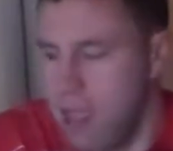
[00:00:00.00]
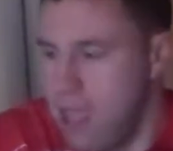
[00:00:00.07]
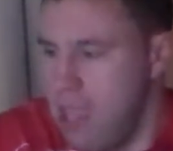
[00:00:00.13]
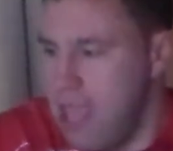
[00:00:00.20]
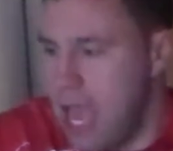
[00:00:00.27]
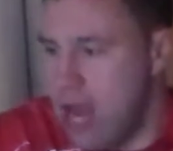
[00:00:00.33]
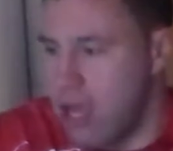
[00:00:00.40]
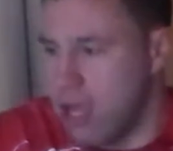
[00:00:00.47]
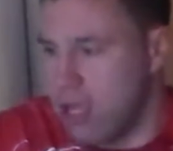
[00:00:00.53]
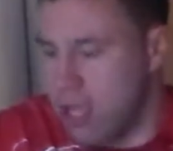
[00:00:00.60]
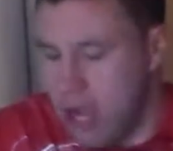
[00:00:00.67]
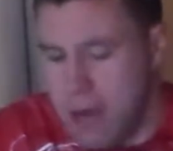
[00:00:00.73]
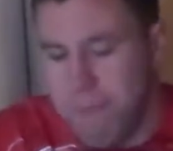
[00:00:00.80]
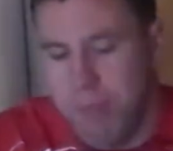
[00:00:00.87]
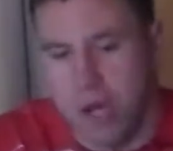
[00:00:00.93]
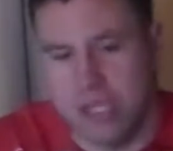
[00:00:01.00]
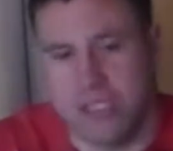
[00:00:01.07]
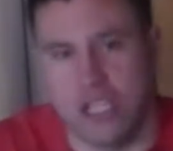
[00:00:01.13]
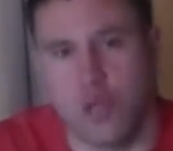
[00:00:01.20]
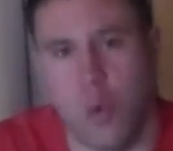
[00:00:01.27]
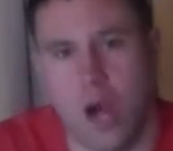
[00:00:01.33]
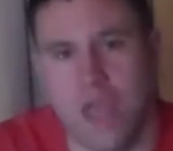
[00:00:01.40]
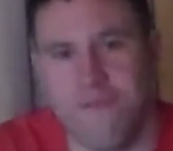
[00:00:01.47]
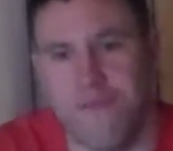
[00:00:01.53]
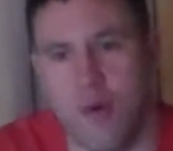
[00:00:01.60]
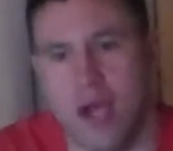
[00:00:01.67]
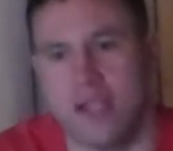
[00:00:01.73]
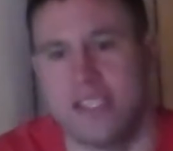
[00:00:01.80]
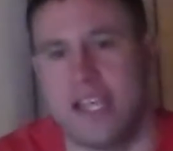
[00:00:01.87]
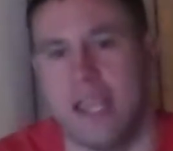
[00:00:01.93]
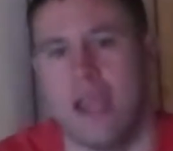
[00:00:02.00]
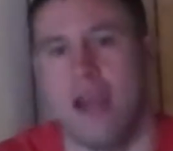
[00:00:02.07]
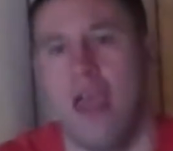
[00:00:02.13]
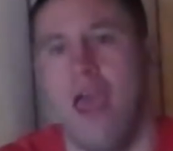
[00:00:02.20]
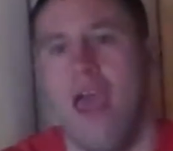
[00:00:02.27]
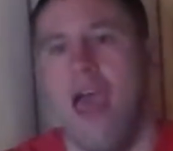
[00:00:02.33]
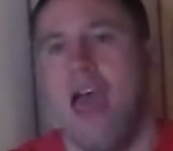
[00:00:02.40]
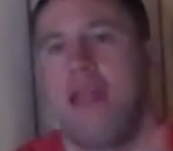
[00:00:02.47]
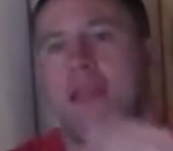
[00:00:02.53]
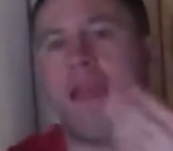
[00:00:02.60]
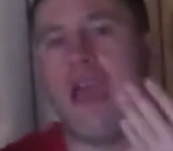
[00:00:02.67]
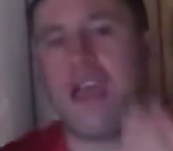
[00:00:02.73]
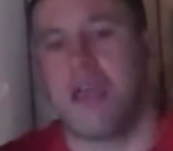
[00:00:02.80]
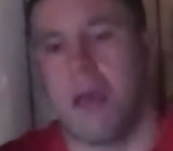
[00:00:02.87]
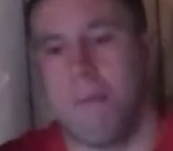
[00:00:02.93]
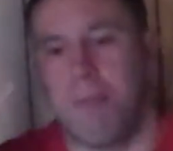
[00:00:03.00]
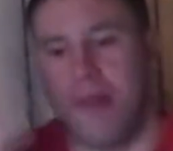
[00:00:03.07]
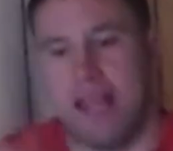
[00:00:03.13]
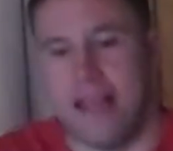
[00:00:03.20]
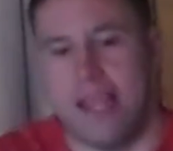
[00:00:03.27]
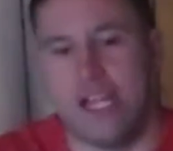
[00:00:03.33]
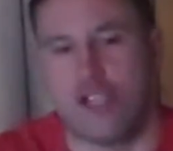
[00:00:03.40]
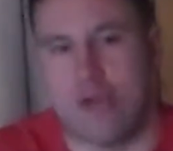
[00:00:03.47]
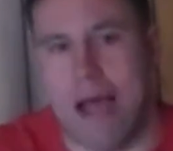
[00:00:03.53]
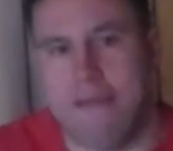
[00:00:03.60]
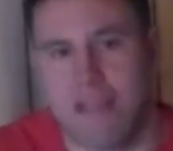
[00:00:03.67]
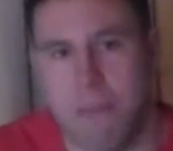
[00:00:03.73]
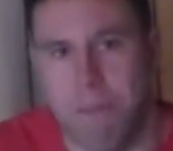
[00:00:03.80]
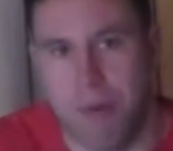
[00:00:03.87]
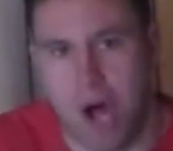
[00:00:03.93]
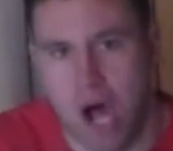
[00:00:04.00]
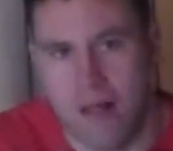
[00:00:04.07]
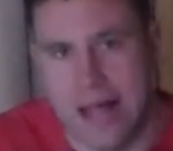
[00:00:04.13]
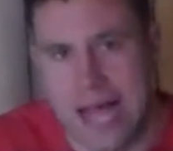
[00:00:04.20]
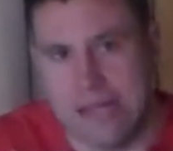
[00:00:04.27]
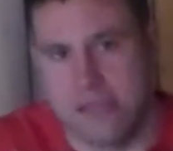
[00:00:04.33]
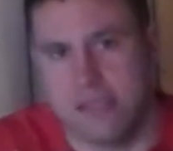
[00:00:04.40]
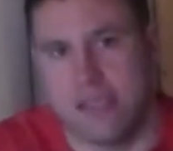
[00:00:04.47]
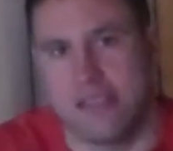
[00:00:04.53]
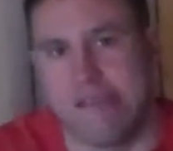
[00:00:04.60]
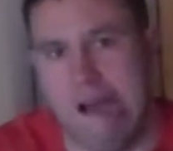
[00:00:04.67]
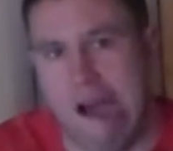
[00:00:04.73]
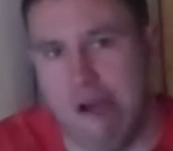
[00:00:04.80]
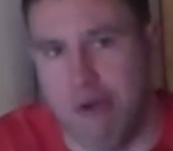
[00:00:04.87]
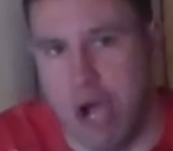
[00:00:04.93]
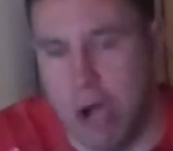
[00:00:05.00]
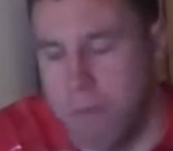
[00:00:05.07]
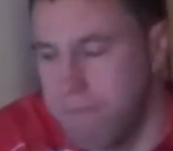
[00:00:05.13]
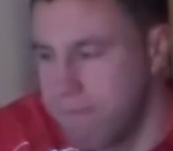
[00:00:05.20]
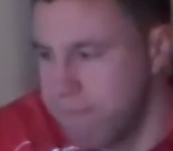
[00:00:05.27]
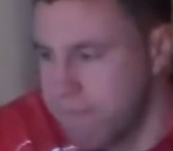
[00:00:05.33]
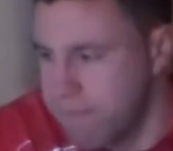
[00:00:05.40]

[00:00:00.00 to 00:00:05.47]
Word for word: He got a good push in 2014, and then they completely dropped the ball on Cesaro.